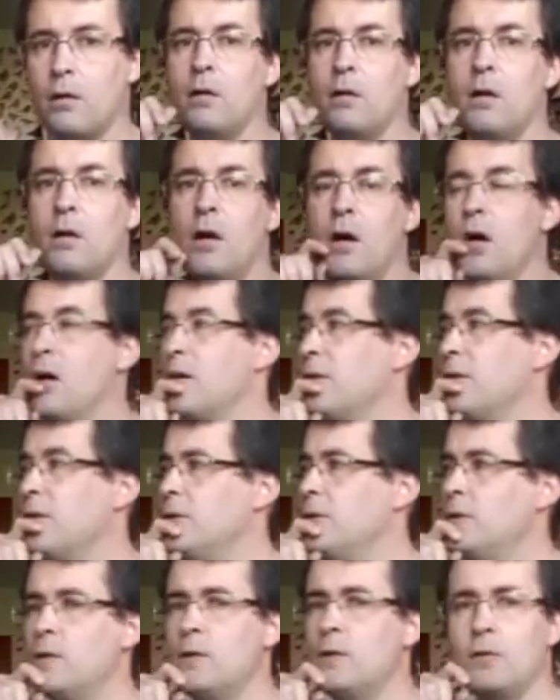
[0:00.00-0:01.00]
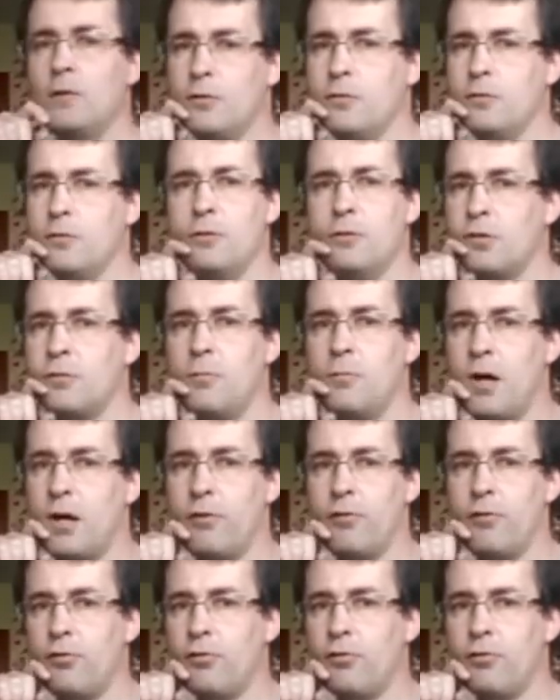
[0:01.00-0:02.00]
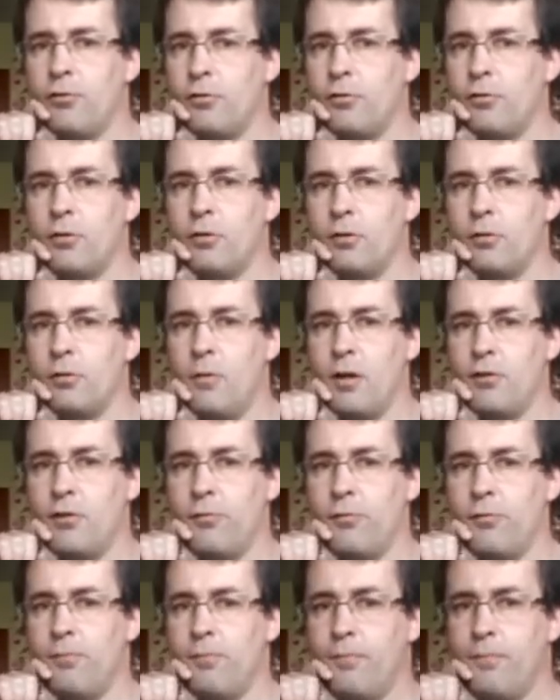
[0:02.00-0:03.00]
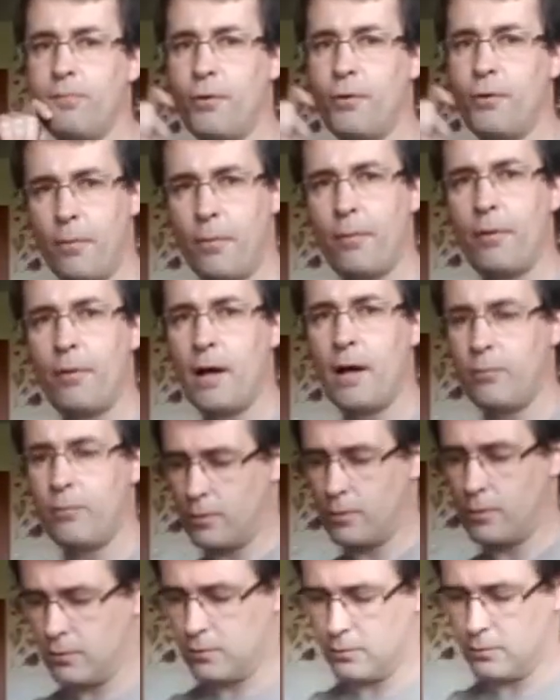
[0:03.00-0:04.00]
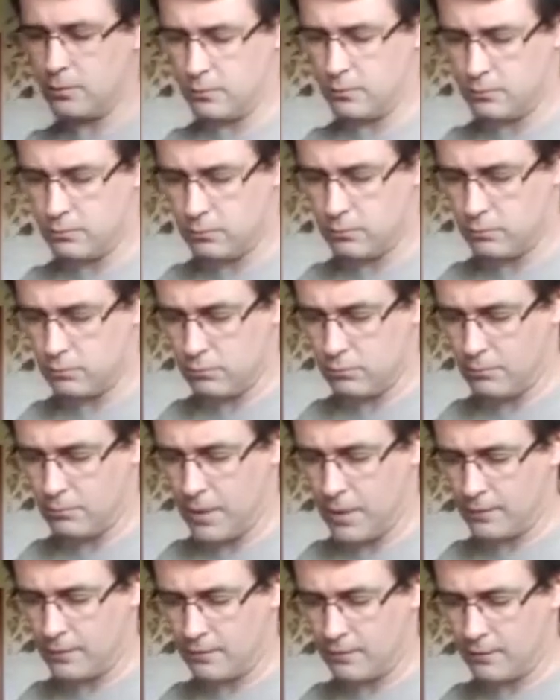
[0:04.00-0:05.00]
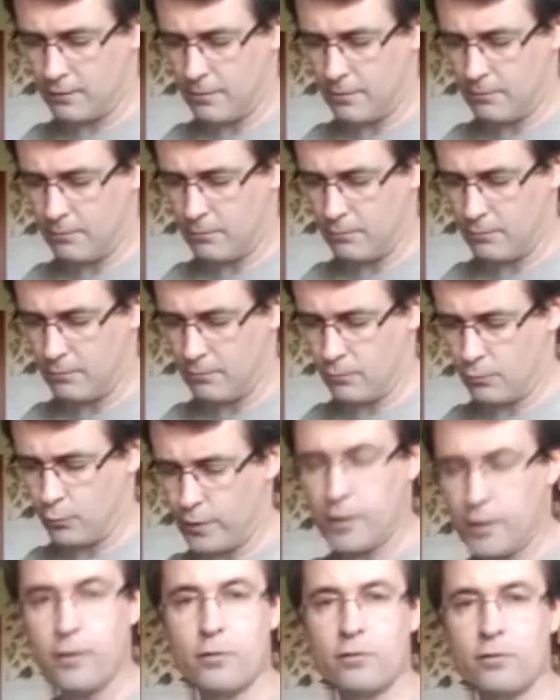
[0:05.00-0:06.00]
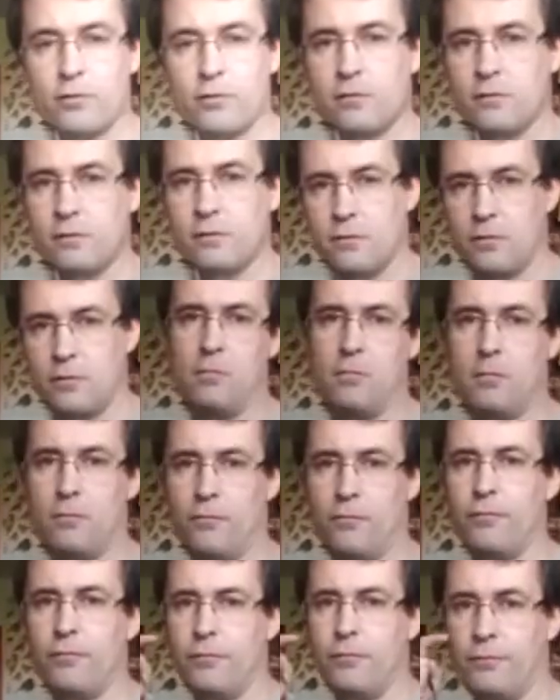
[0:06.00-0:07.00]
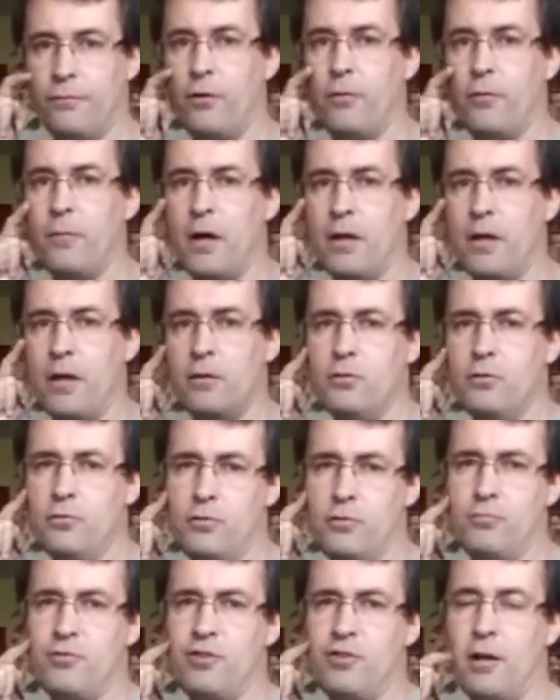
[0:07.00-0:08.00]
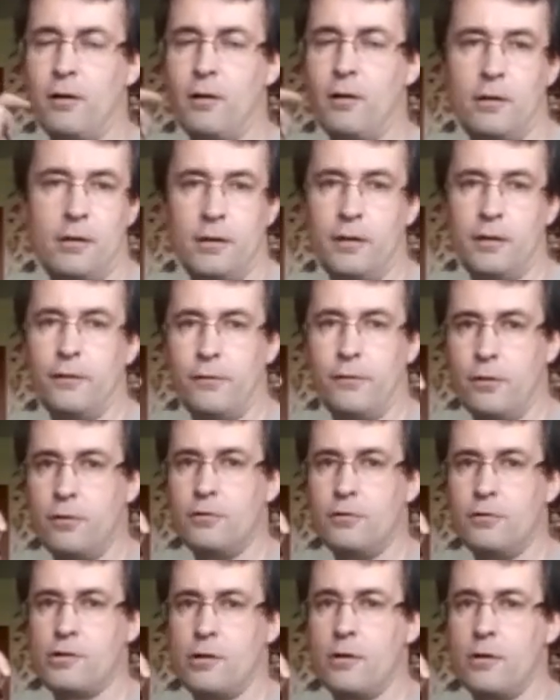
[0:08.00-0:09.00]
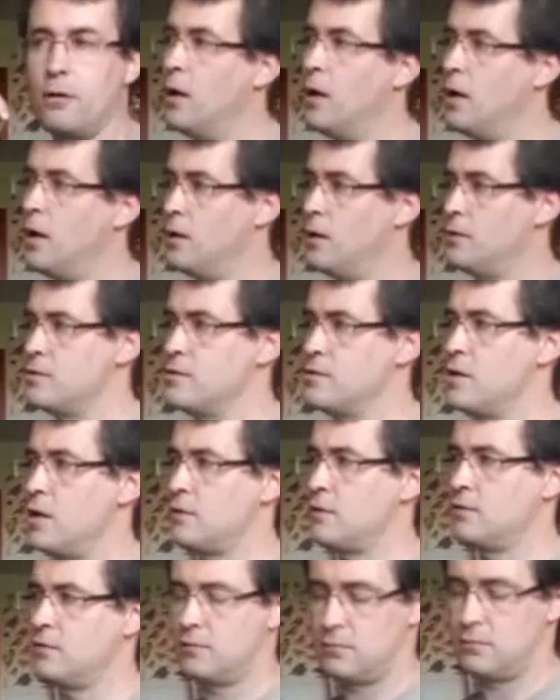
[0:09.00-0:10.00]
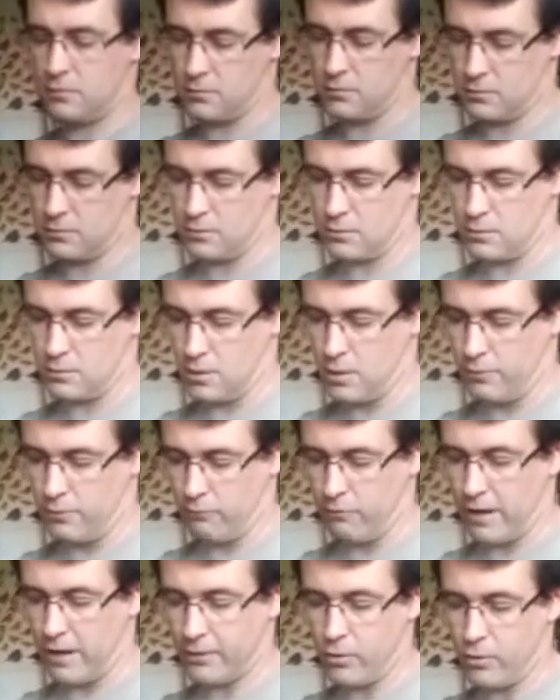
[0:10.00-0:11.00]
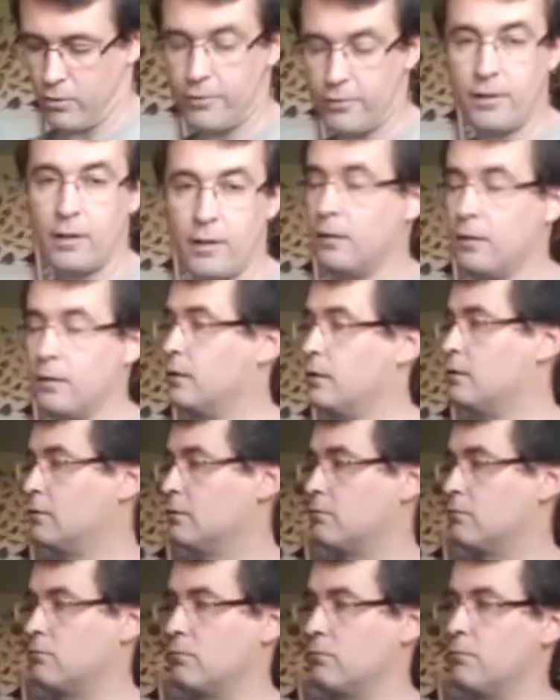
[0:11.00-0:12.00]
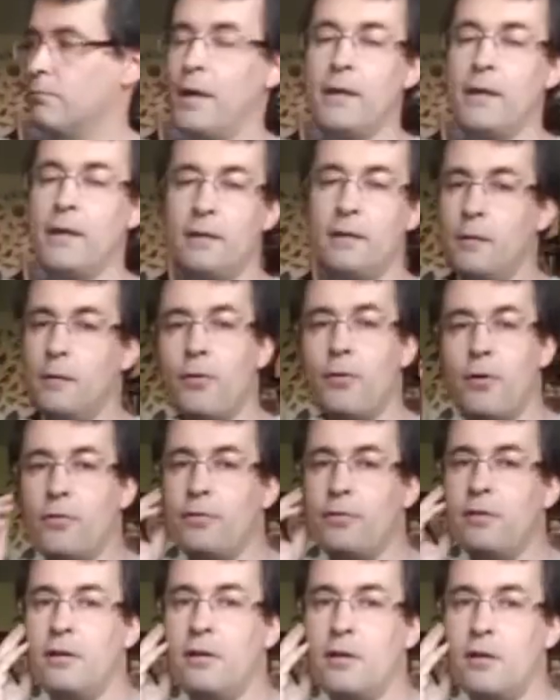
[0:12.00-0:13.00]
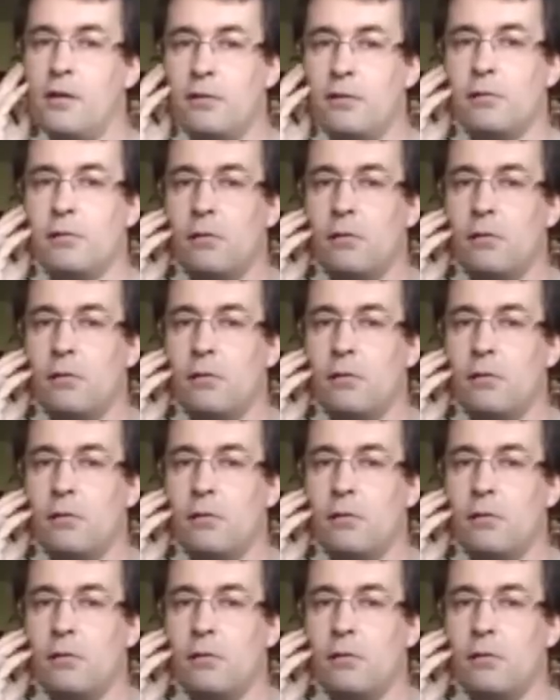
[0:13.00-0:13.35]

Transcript: Not much. Probably I will make some videos for my YouTube channel in the future, just recording painting process.